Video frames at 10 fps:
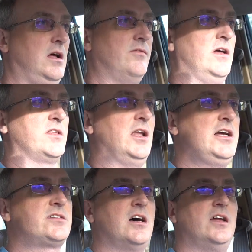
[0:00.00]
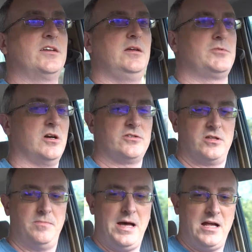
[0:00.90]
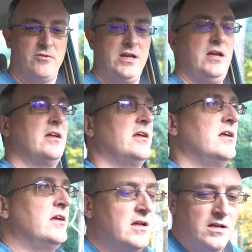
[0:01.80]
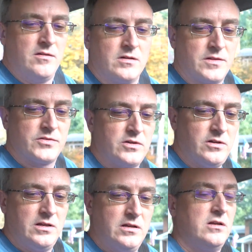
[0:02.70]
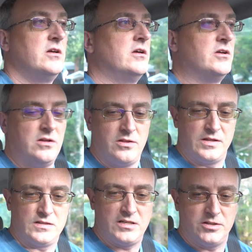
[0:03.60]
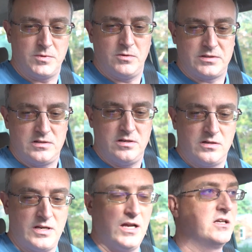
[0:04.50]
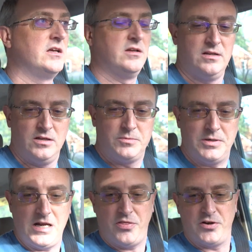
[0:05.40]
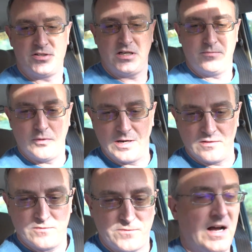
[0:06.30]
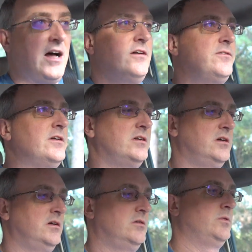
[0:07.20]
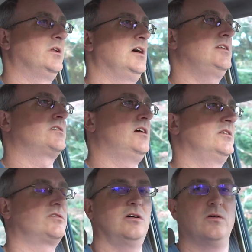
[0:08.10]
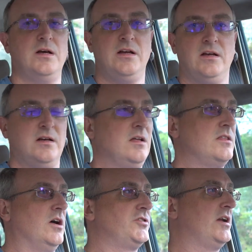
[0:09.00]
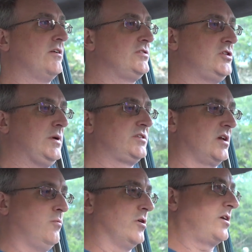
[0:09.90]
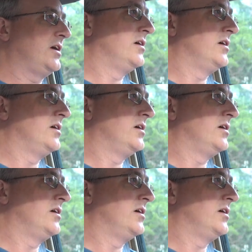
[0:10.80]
Got the lights on, keep charging the battery. This little thing that tells me what, okay. Putting out 13.5 with the lights on, so the alternator is doing some work.